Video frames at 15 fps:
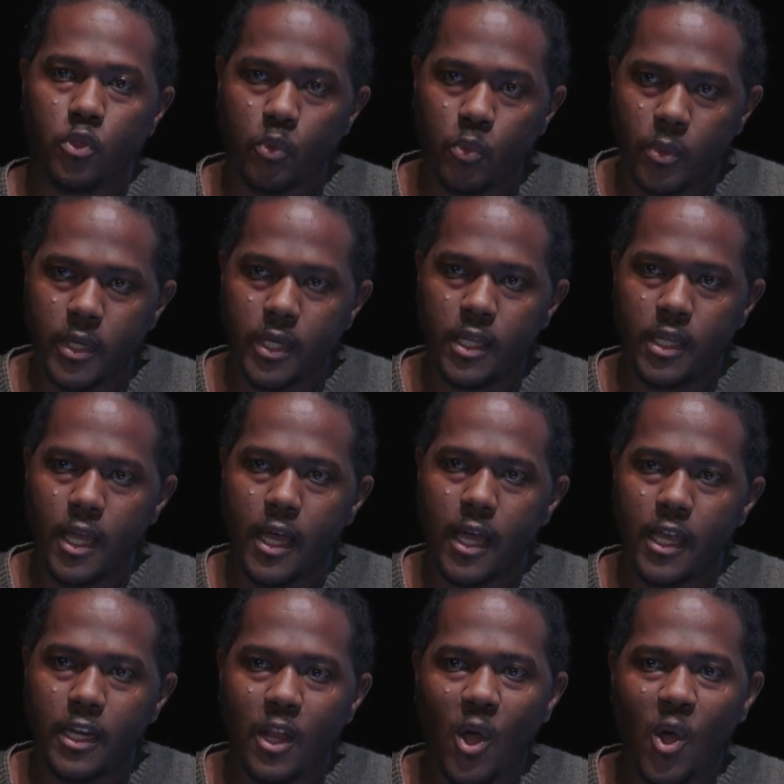three
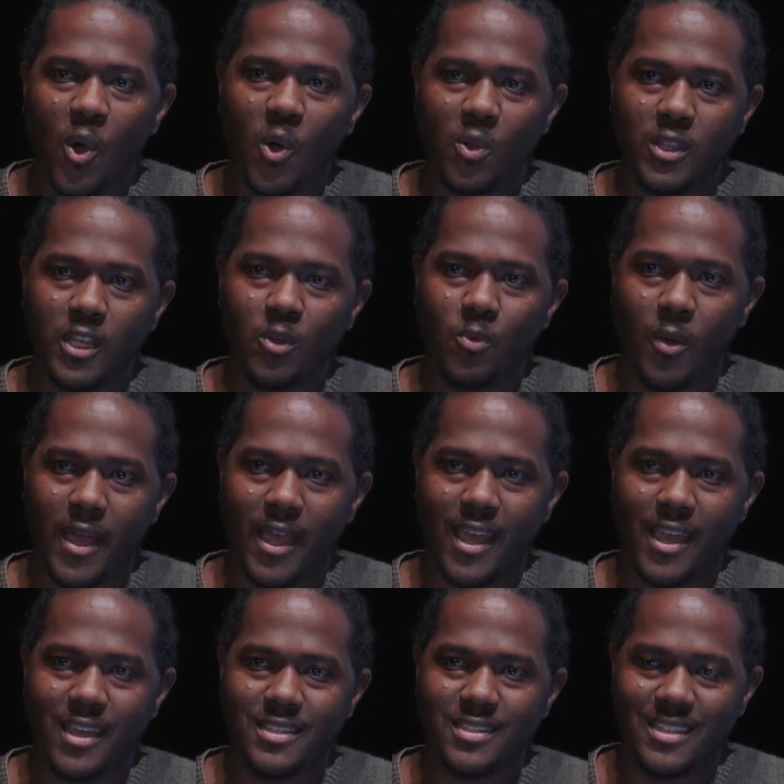unholy
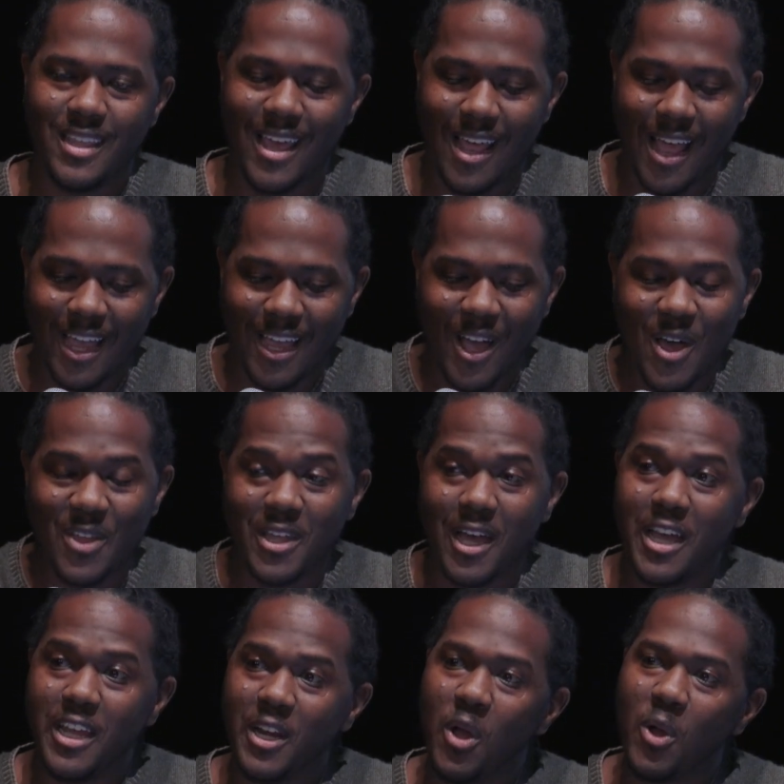ways that I call the
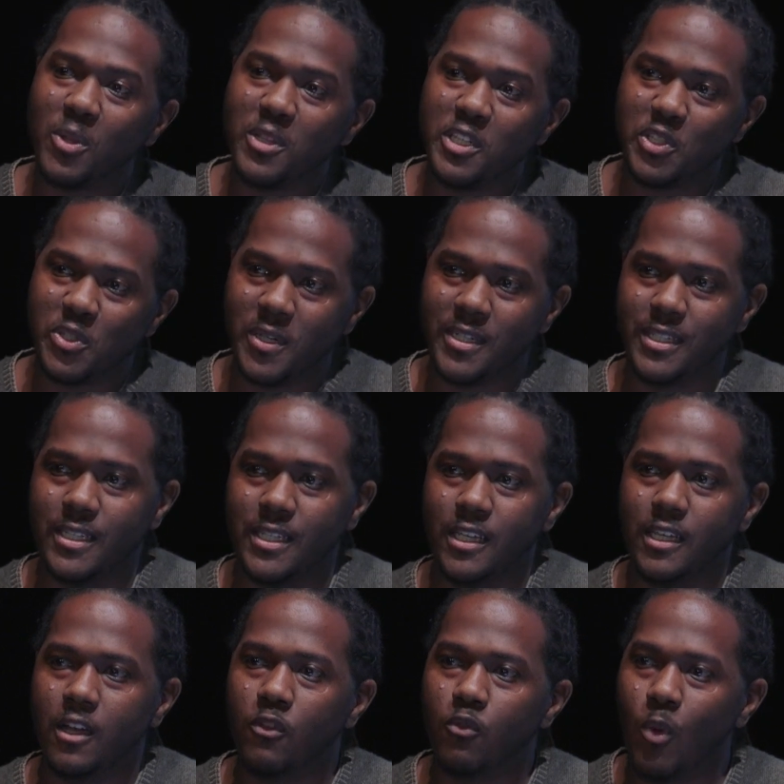unholy
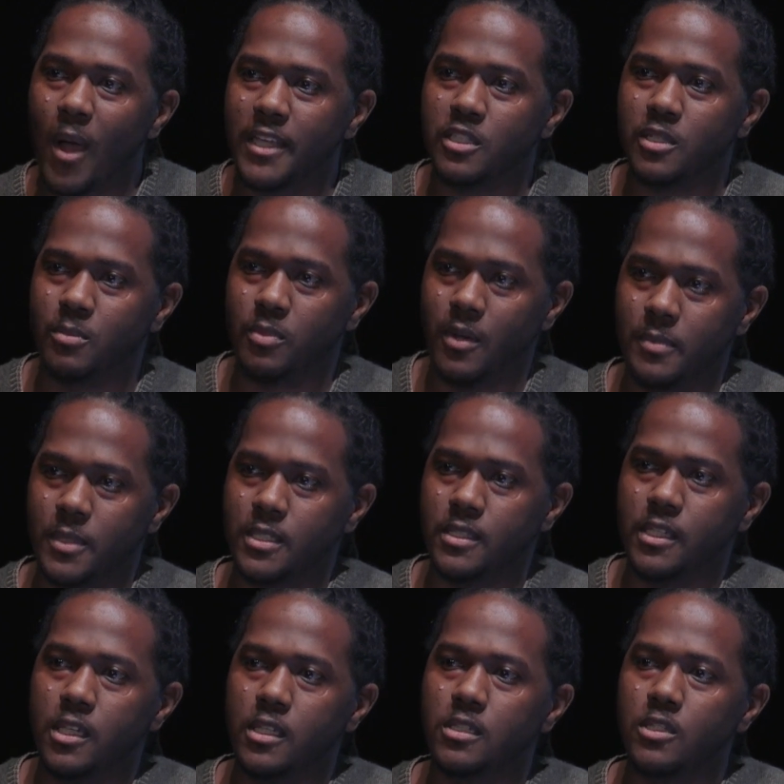trinity of white
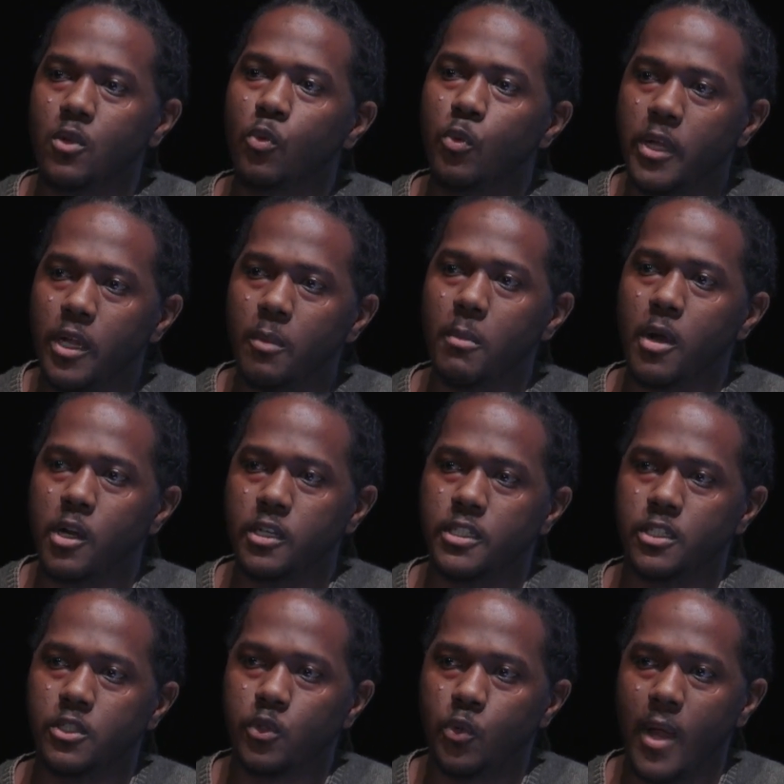supremacy's
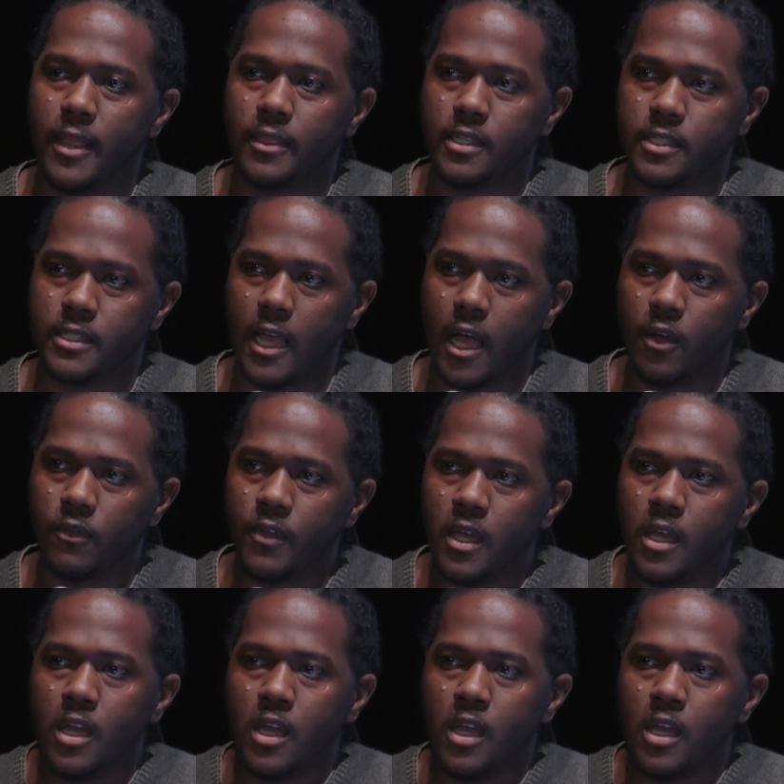reemergence throughout the South.